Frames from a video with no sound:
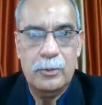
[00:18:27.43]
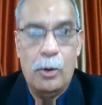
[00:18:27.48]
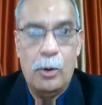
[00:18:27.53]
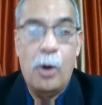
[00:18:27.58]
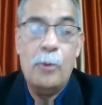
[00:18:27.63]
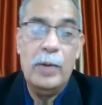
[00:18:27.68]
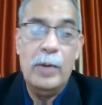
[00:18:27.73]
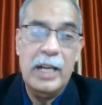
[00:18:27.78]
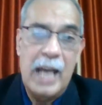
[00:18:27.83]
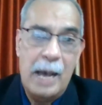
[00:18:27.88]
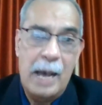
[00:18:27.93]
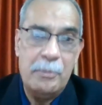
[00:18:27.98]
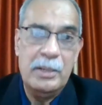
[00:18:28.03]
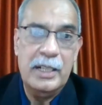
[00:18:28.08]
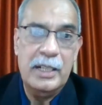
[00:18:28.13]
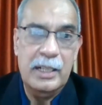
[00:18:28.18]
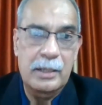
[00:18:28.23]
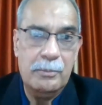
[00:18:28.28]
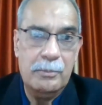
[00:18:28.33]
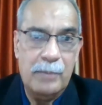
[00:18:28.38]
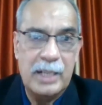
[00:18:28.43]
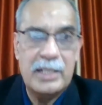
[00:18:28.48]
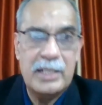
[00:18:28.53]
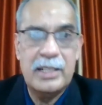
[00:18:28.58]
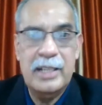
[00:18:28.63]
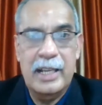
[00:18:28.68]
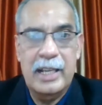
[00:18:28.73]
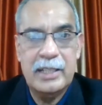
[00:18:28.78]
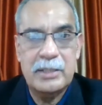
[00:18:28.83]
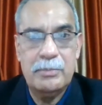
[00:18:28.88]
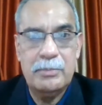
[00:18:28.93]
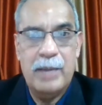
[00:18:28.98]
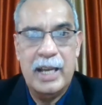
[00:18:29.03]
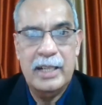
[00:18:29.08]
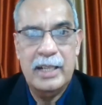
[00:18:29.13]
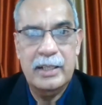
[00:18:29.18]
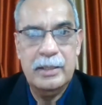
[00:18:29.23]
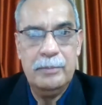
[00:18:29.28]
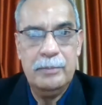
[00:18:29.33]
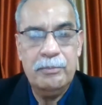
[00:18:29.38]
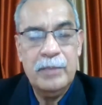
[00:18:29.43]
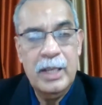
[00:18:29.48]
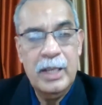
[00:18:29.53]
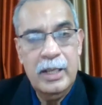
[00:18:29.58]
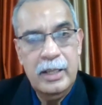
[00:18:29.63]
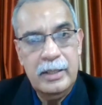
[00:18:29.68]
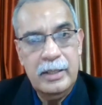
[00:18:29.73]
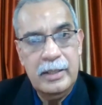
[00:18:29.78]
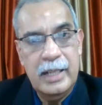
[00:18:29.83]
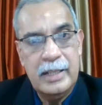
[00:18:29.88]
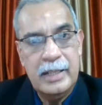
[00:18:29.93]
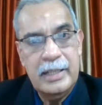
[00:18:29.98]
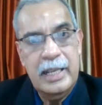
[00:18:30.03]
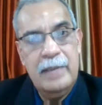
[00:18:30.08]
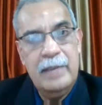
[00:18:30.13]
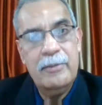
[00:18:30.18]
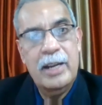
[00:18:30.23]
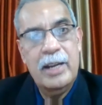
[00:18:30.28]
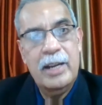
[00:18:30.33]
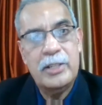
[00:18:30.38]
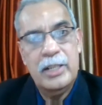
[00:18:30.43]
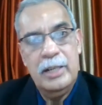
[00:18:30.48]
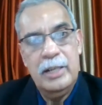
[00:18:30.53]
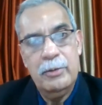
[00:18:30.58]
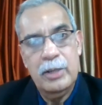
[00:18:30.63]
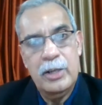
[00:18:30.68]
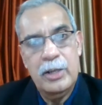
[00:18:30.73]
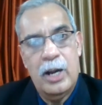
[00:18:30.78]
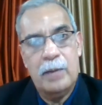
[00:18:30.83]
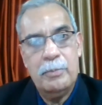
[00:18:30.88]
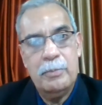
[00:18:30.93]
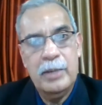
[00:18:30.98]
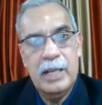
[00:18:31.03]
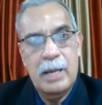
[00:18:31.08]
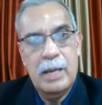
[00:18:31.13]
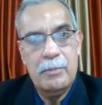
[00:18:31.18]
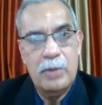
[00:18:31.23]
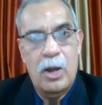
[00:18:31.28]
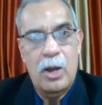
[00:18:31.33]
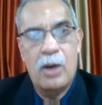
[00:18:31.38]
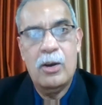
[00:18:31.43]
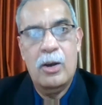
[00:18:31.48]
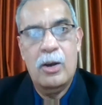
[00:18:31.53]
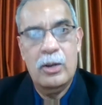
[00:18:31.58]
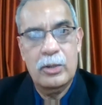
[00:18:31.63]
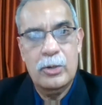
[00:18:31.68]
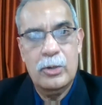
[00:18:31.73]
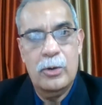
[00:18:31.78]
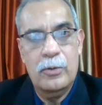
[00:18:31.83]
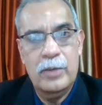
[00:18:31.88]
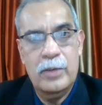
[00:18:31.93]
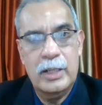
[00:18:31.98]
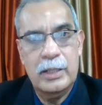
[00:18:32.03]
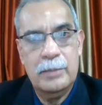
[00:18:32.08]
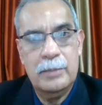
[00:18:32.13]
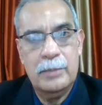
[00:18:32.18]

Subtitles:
or will happen in a much less manner, that they eventually will not become long haul COVID.